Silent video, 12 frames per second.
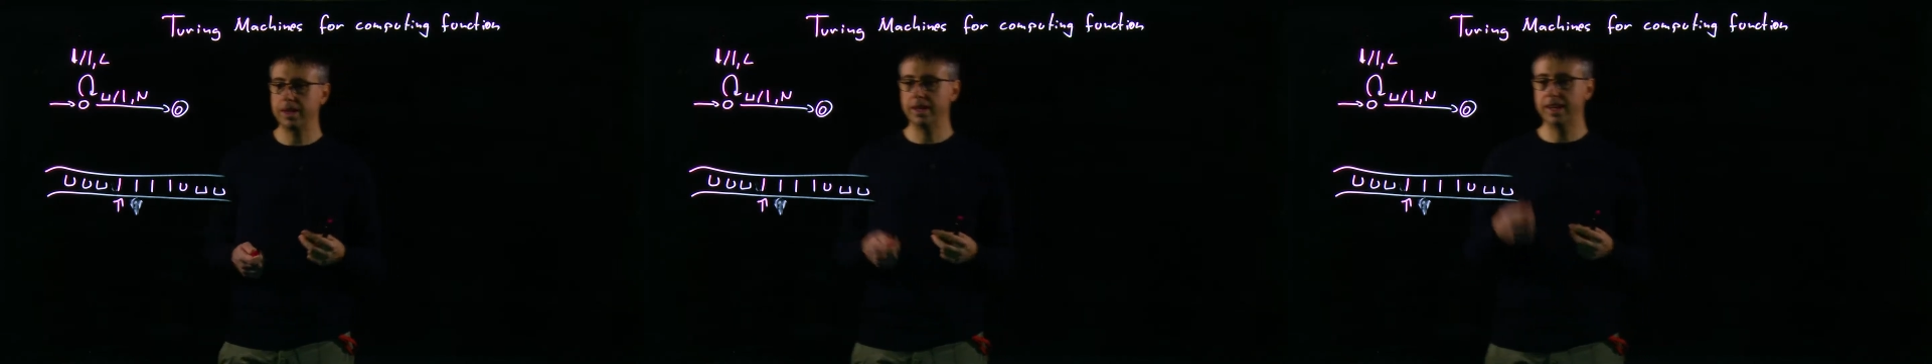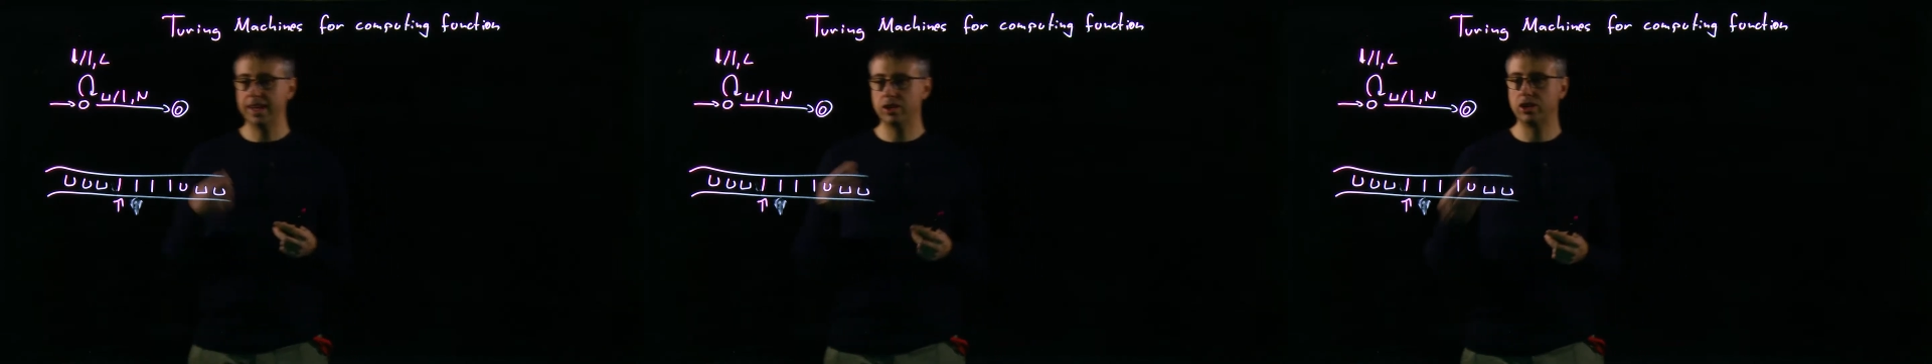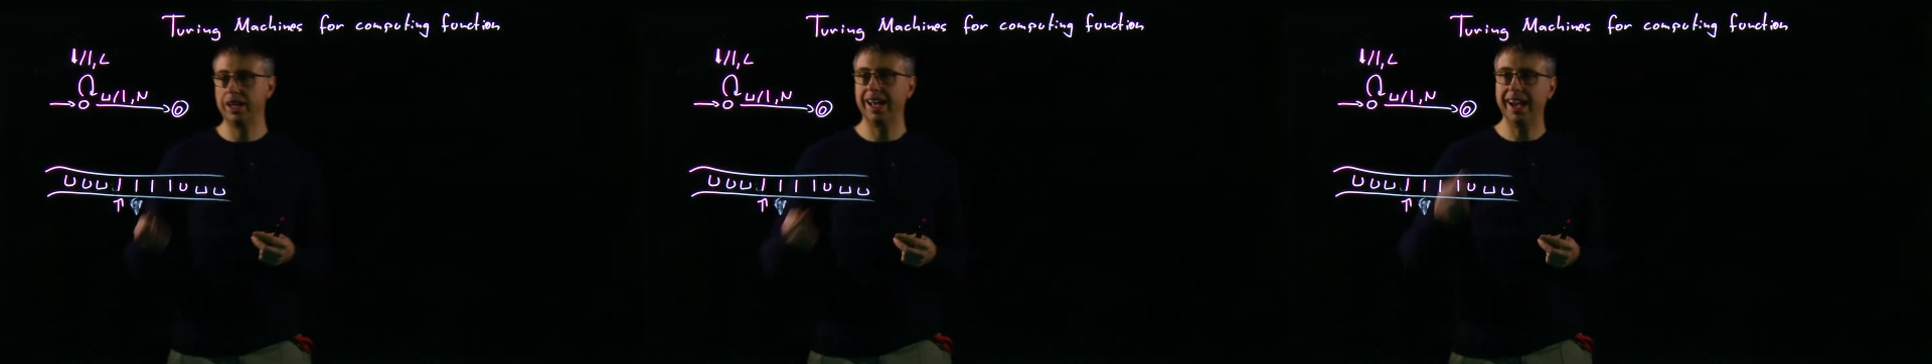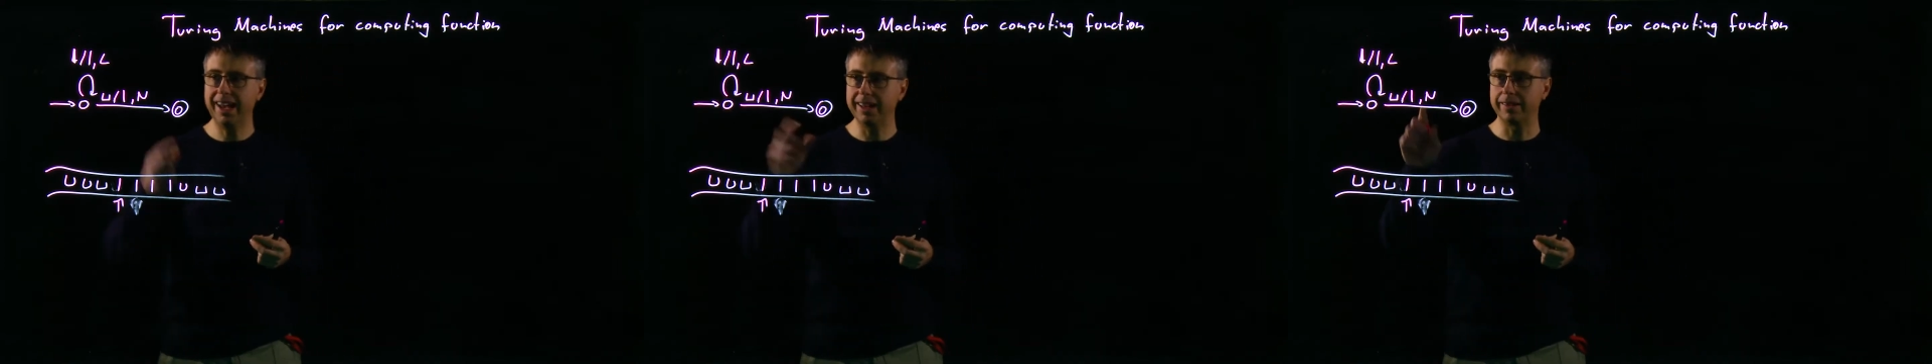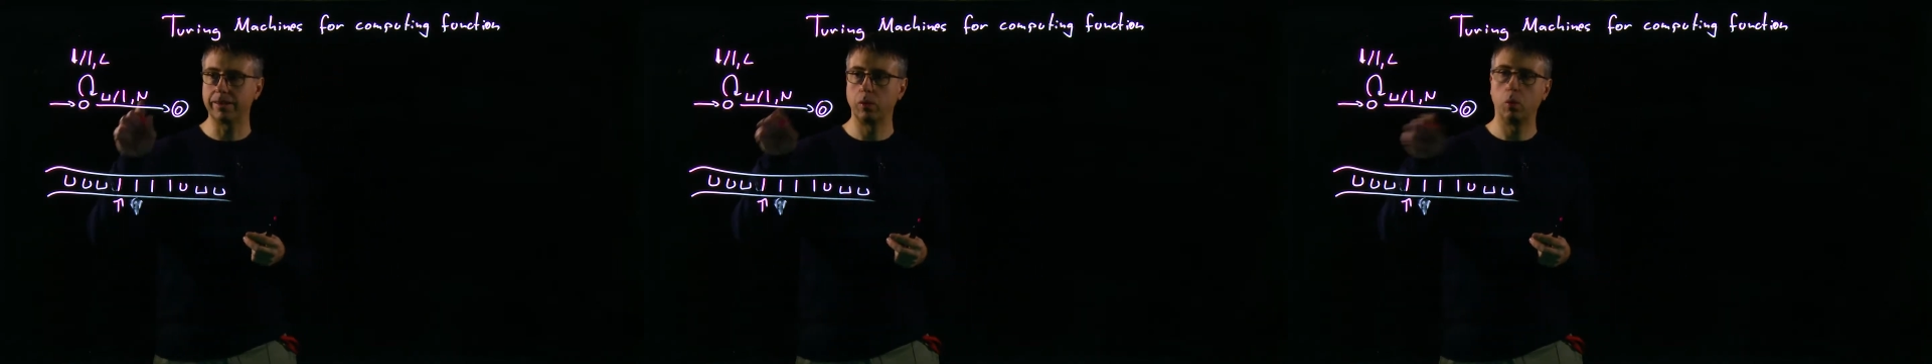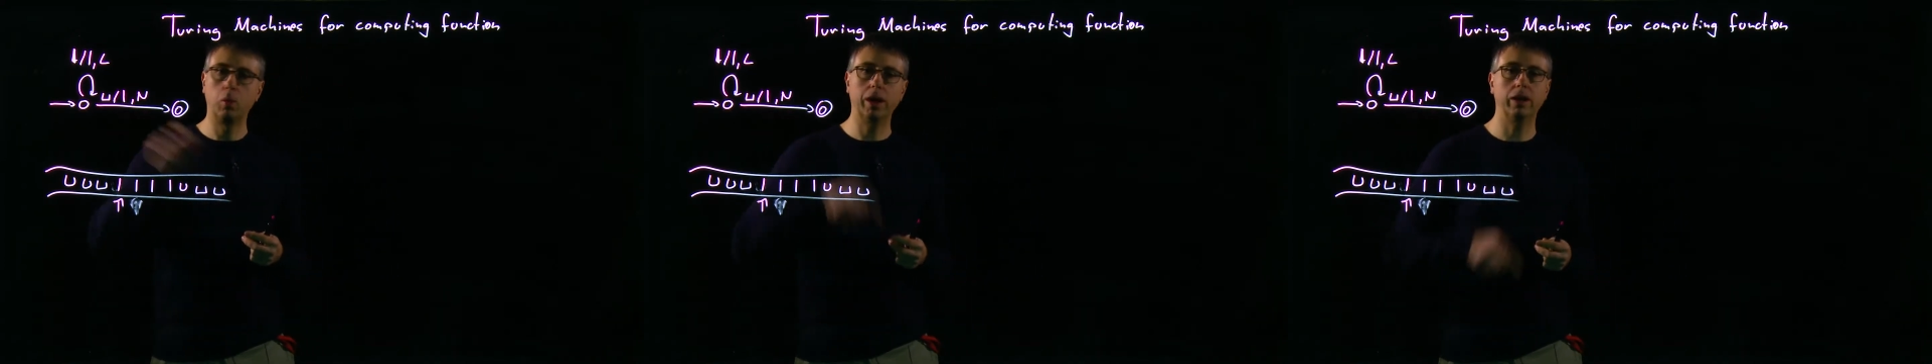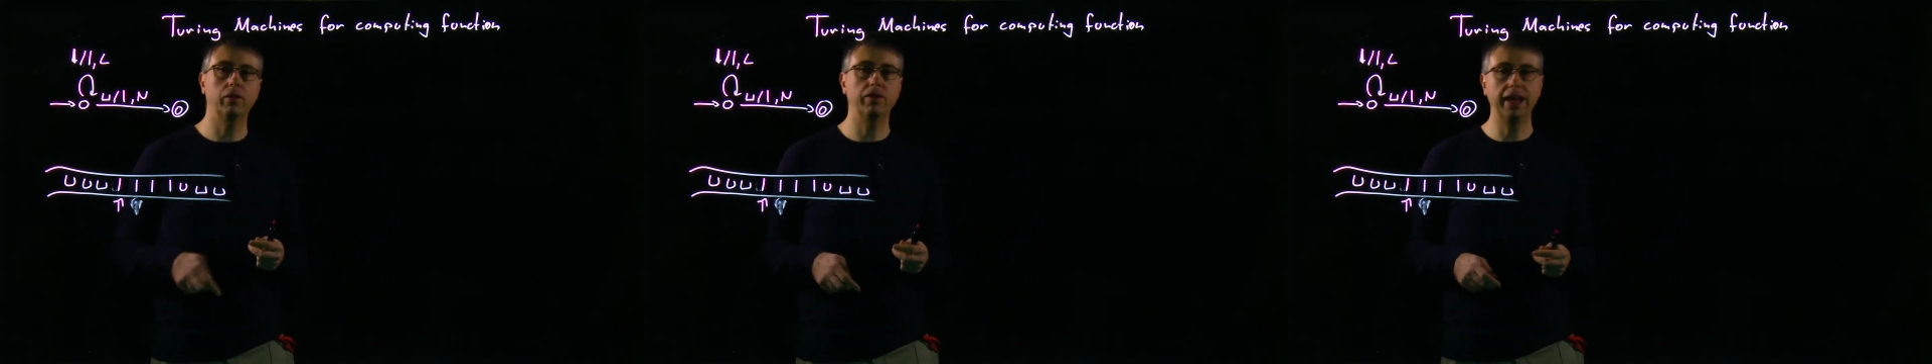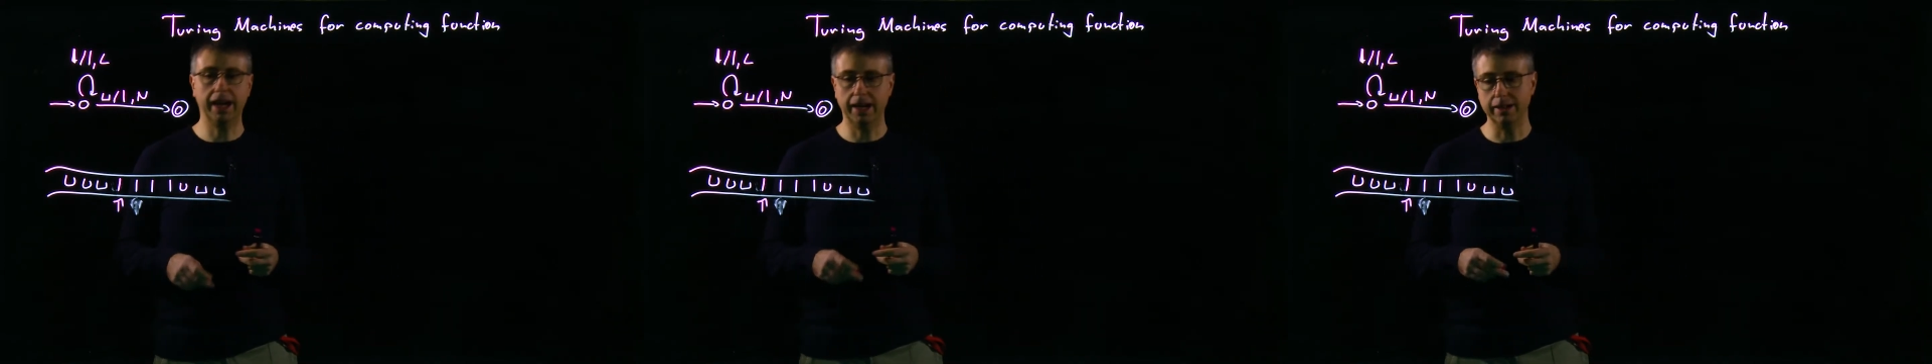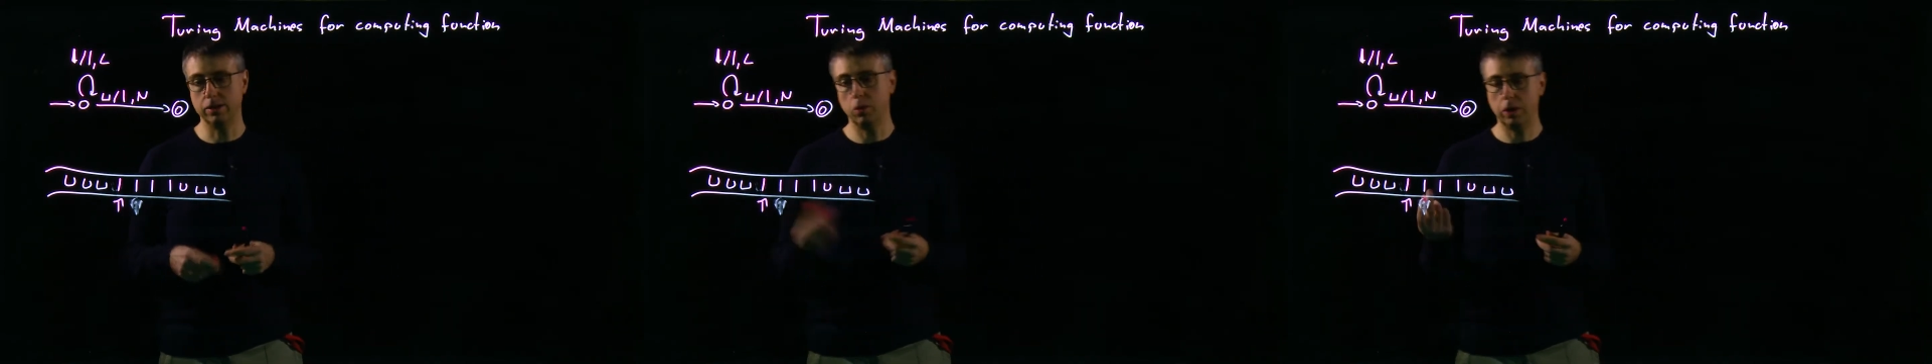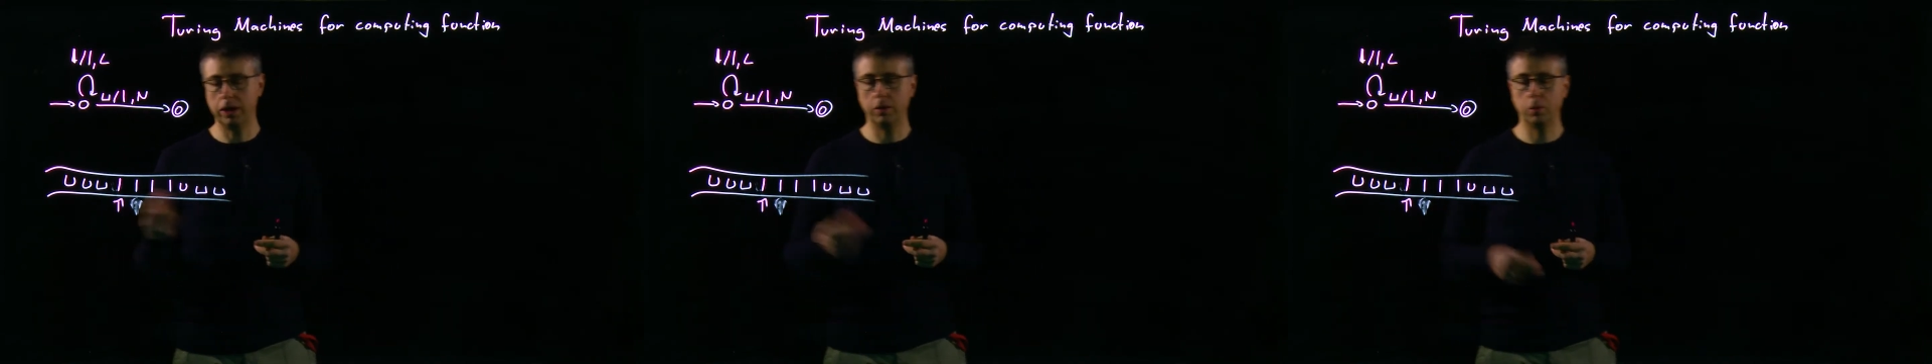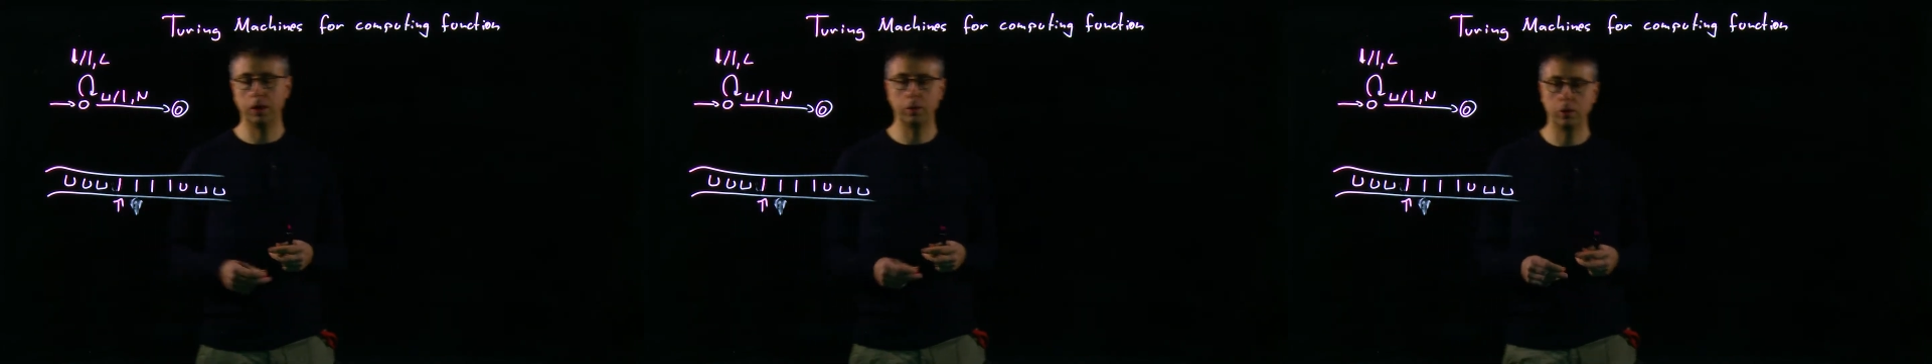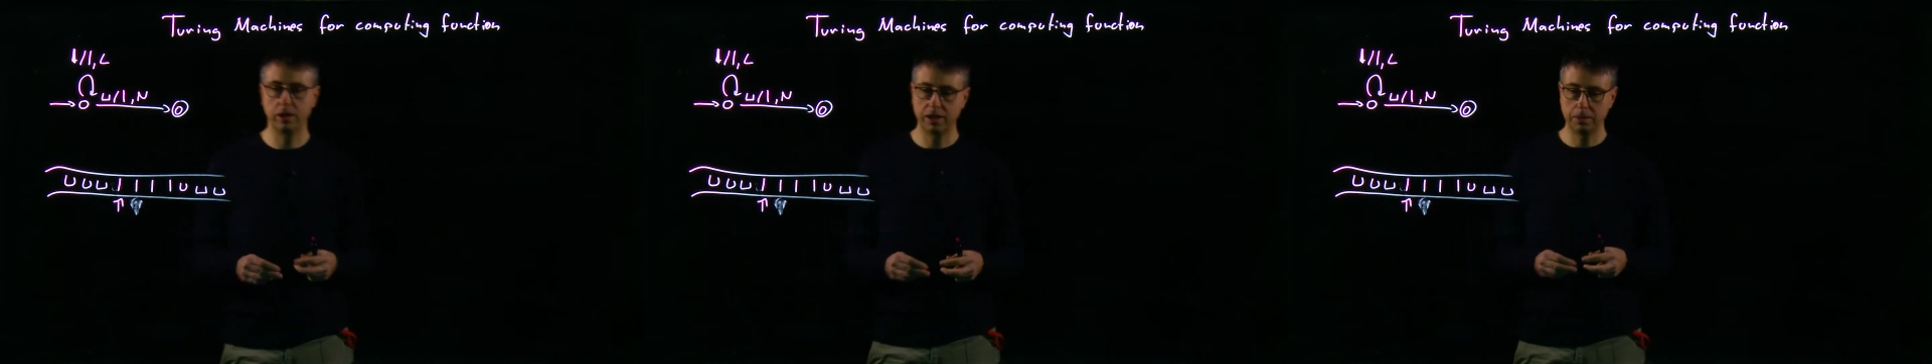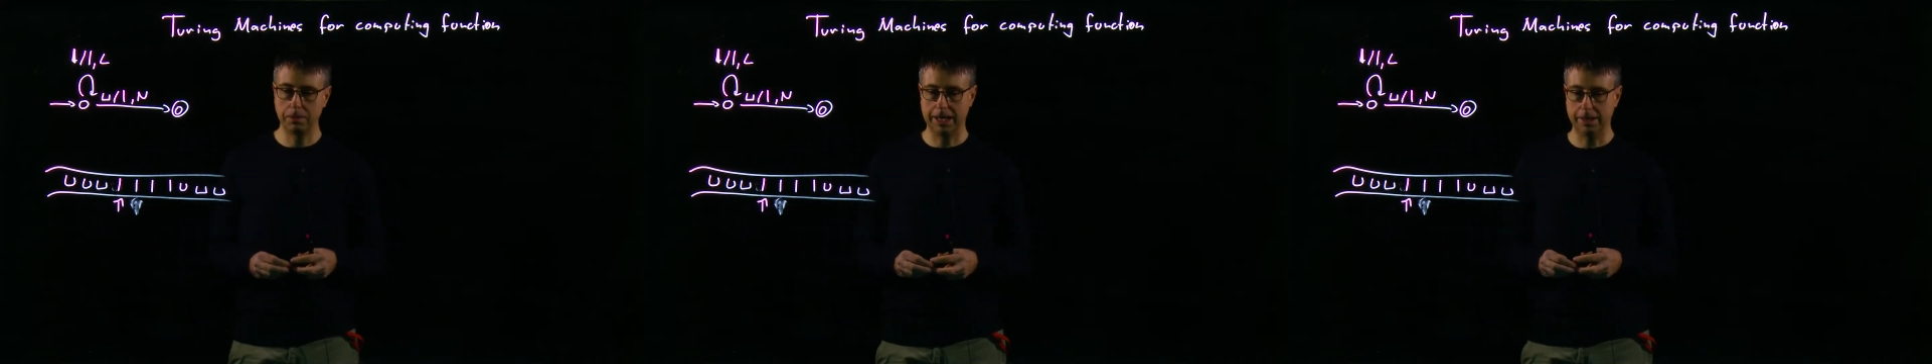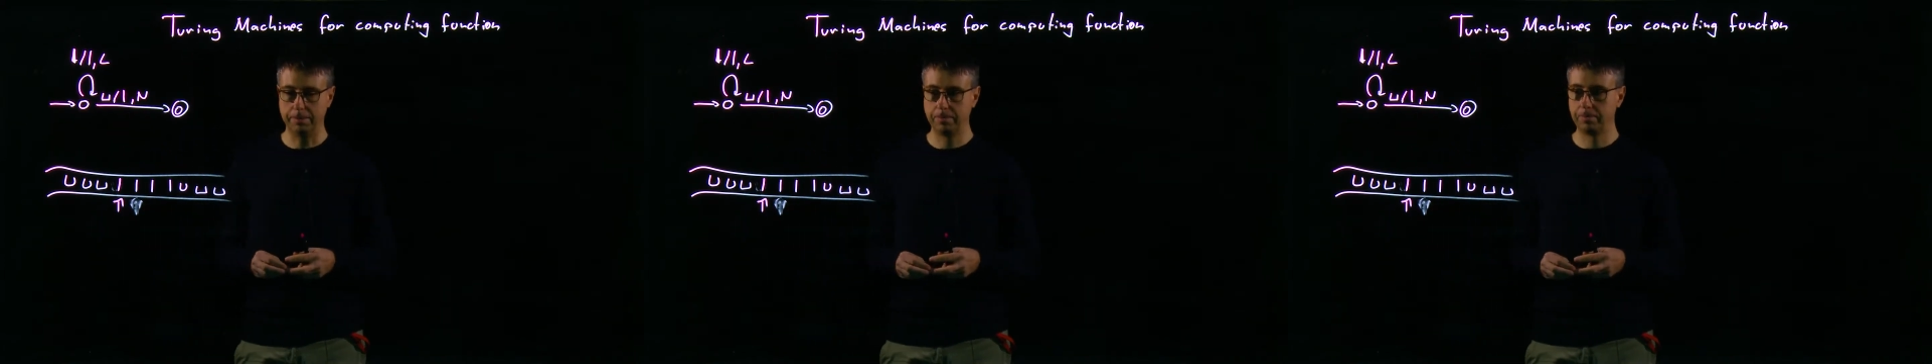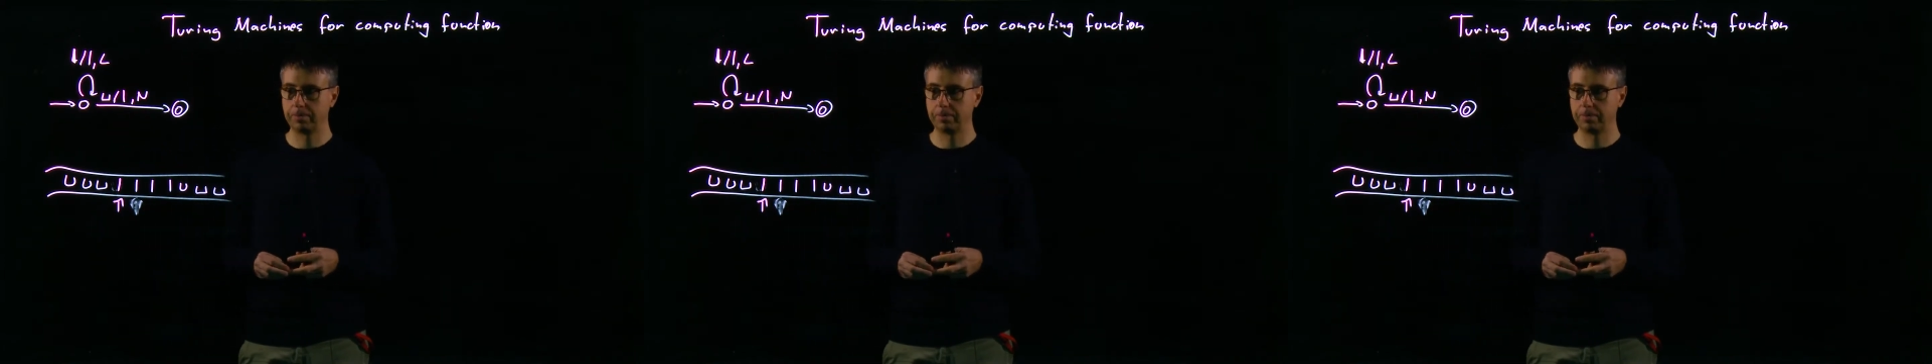It actually adds one of the I's, or one vertical bar